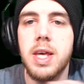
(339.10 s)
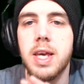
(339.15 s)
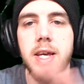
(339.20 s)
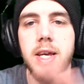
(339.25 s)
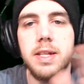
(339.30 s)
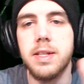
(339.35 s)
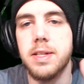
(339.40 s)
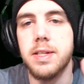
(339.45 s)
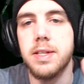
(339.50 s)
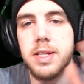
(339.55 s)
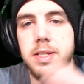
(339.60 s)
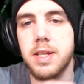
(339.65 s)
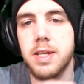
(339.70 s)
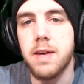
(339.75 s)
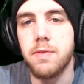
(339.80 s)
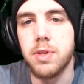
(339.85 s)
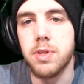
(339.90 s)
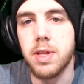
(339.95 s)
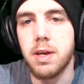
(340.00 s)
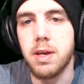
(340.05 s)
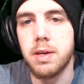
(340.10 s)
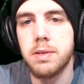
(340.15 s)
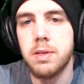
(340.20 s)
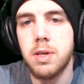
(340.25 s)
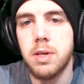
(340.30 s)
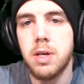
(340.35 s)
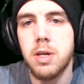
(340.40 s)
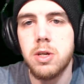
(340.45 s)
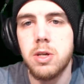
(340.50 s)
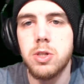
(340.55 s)
it deletes everything.
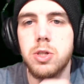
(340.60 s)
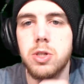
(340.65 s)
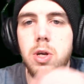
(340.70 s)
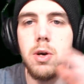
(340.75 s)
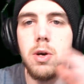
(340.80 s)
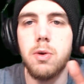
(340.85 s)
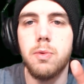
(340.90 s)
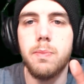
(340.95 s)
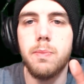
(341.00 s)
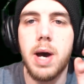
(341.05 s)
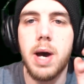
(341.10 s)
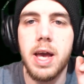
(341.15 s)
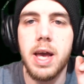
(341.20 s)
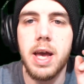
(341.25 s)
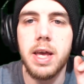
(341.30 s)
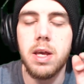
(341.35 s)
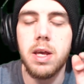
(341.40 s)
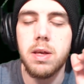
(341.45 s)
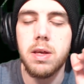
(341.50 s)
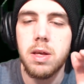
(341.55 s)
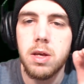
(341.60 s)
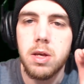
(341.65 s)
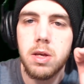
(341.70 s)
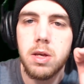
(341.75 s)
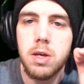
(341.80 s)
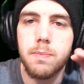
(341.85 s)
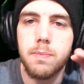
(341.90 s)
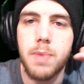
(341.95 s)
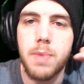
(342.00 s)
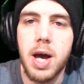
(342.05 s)
So my
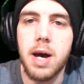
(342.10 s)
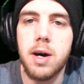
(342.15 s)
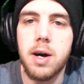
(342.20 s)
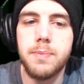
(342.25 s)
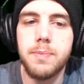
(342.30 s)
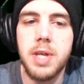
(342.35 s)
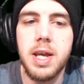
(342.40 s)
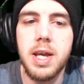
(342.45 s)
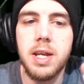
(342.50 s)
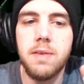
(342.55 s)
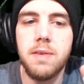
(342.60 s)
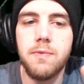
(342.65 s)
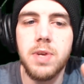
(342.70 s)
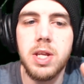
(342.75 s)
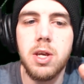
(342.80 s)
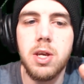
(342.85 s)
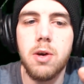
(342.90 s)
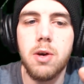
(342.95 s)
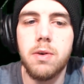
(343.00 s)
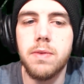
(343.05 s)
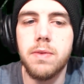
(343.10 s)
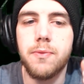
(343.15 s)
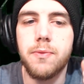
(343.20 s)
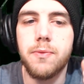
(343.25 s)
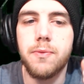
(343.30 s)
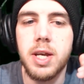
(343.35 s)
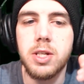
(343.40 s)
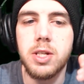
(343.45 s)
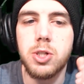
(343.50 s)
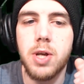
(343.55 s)
updated video of the
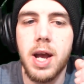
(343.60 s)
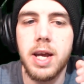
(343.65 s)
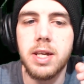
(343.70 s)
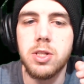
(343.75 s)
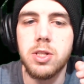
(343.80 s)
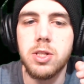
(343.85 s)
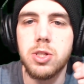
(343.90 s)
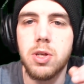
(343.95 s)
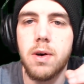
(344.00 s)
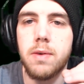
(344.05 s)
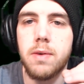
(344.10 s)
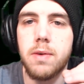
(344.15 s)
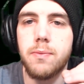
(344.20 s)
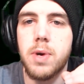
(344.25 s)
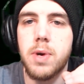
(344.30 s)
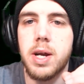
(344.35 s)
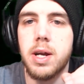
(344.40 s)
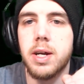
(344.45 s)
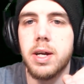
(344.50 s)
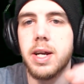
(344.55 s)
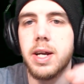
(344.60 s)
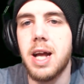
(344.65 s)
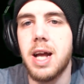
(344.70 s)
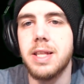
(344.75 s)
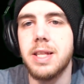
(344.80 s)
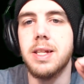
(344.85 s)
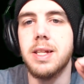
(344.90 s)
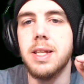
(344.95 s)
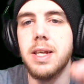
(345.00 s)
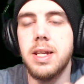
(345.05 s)
flight tracking software
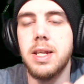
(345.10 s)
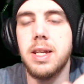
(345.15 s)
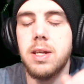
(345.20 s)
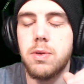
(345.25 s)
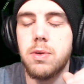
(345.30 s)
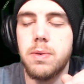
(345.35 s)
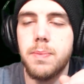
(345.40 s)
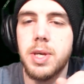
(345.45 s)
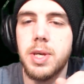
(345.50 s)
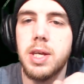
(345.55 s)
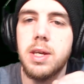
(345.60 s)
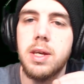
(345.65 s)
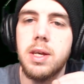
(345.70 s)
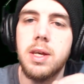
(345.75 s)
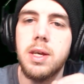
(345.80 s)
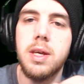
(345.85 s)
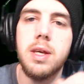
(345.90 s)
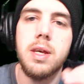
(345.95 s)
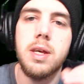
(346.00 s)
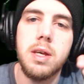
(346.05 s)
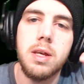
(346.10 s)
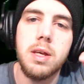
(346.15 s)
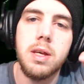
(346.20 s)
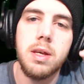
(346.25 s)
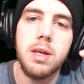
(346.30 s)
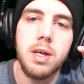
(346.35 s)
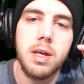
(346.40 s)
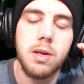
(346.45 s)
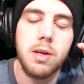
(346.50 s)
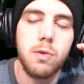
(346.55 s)
got deleted on me.
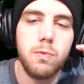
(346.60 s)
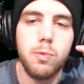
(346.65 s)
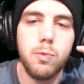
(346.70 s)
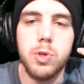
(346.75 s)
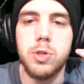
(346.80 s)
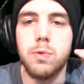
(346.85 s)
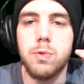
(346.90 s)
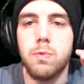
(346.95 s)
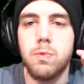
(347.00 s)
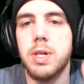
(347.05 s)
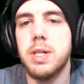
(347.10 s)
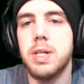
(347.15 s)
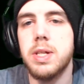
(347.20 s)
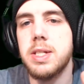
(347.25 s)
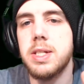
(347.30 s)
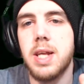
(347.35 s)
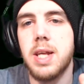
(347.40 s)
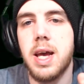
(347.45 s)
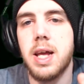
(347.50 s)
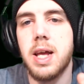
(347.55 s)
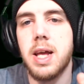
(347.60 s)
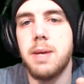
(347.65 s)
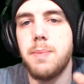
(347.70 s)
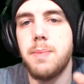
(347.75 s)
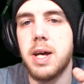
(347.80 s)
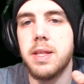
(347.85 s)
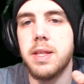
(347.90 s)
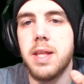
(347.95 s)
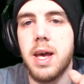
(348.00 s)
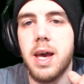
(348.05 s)
Was really sad
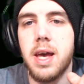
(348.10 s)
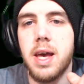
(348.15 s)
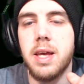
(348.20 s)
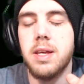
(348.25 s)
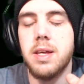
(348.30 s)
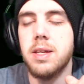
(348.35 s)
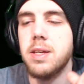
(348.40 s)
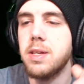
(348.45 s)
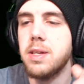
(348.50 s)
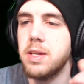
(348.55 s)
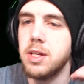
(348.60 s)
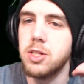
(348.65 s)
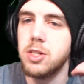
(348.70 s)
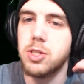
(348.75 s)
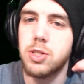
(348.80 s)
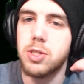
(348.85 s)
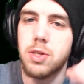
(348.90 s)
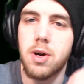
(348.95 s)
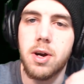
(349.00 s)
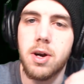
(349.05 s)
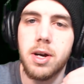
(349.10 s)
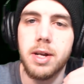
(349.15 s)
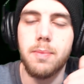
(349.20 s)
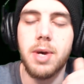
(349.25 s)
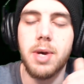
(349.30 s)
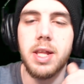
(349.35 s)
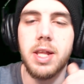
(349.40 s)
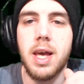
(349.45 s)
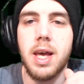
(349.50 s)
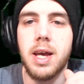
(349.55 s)
about that. Sorry
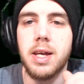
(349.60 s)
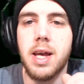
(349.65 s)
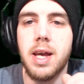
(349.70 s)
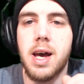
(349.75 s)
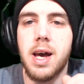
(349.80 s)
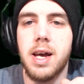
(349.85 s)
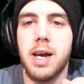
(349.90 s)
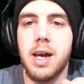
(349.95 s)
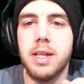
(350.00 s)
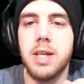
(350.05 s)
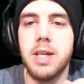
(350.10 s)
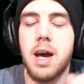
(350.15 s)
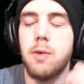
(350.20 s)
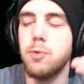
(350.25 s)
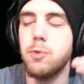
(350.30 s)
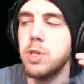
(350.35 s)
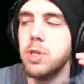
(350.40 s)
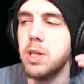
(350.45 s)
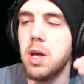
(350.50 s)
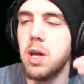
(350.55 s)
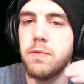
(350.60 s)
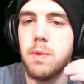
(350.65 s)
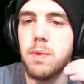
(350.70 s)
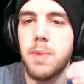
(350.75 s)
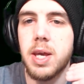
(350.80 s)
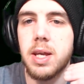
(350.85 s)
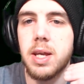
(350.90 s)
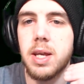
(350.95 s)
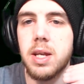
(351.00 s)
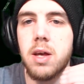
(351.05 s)
about that, guys. I would love to
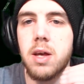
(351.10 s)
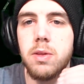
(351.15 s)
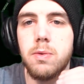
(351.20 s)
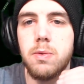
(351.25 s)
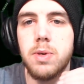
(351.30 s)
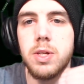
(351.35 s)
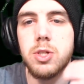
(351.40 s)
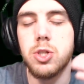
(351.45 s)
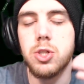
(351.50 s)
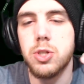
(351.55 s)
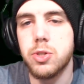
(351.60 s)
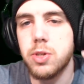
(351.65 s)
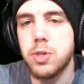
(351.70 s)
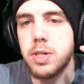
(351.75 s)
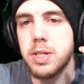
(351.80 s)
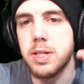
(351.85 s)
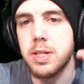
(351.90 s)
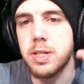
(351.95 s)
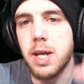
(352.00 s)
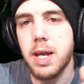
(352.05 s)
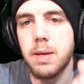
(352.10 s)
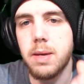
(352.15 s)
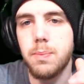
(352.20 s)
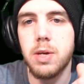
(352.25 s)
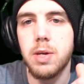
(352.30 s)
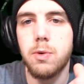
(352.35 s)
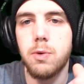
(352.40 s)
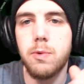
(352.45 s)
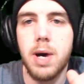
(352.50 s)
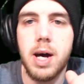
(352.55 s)
make another one. It's just going to take
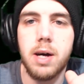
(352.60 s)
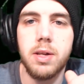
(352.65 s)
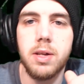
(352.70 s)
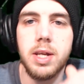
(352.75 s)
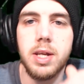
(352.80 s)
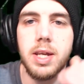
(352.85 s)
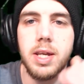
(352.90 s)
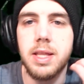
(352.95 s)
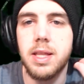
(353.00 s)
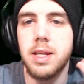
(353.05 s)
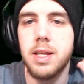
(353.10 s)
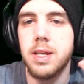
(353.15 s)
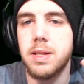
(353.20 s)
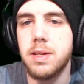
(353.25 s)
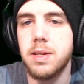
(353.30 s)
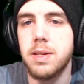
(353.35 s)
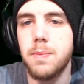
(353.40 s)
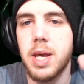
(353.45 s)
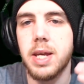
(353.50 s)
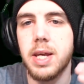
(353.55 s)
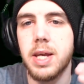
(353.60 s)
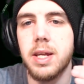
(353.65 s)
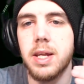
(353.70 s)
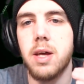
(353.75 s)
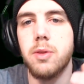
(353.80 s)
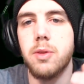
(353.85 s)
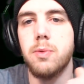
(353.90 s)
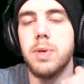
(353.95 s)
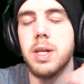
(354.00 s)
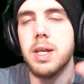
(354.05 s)
me a while to make
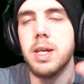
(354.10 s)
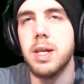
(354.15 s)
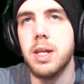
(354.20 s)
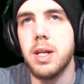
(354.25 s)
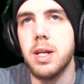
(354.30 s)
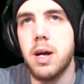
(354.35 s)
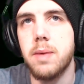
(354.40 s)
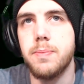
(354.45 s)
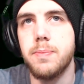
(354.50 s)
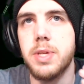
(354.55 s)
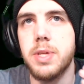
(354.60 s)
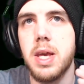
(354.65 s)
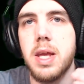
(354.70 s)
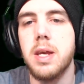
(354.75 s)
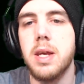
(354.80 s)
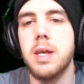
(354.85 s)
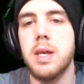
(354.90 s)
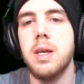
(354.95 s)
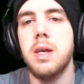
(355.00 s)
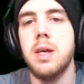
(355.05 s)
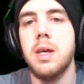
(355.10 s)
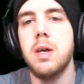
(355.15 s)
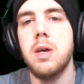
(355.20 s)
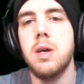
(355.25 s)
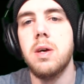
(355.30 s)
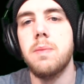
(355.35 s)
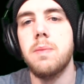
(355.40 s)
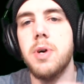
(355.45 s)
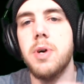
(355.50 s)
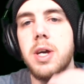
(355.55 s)
another one and get it updated.
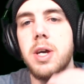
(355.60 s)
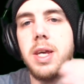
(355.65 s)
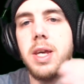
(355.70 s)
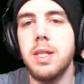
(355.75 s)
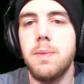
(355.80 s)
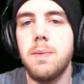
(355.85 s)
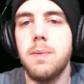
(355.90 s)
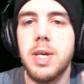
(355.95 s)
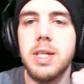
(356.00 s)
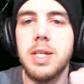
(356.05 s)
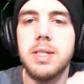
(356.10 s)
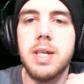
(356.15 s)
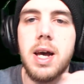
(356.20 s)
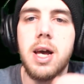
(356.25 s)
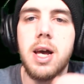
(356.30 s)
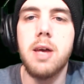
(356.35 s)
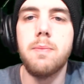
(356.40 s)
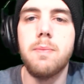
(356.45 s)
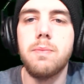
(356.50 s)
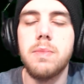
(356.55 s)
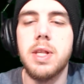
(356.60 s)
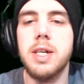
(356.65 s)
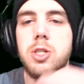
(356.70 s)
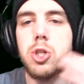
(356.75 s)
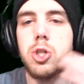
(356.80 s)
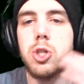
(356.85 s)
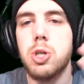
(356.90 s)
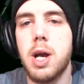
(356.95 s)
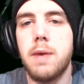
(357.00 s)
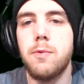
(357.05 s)
But in the meantime,
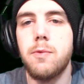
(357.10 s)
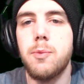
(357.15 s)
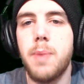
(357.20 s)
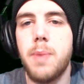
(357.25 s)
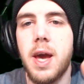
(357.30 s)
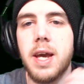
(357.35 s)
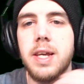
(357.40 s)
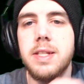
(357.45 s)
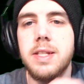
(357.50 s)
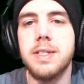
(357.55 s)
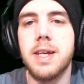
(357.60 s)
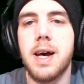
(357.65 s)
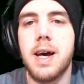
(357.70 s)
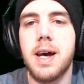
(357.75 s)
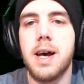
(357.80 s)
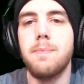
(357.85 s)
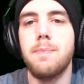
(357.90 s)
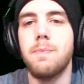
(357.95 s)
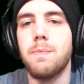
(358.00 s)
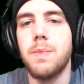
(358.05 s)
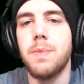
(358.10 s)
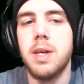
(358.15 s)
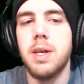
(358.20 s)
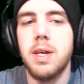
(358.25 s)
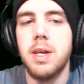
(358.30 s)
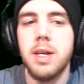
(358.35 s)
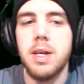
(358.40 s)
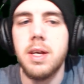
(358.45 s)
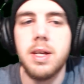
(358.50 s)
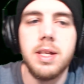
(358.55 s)
let's travel back in time
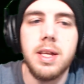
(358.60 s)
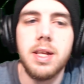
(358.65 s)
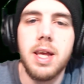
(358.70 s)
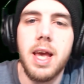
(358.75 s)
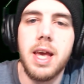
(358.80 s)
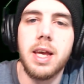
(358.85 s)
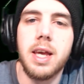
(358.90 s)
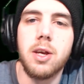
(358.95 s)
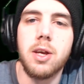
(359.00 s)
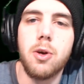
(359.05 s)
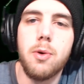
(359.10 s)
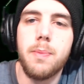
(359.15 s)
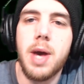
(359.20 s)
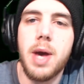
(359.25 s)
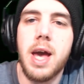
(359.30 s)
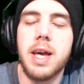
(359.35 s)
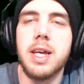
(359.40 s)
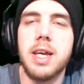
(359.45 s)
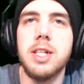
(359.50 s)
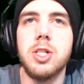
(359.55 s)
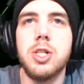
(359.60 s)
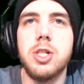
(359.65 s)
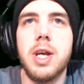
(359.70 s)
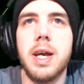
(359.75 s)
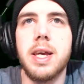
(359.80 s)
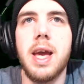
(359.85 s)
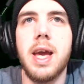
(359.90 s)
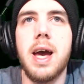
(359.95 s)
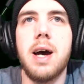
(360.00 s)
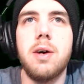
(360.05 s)
and go back and
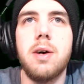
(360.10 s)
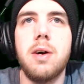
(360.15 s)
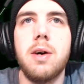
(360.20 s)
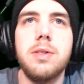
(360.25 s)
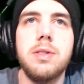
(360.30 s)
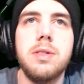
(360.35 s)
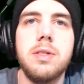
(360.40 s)
check out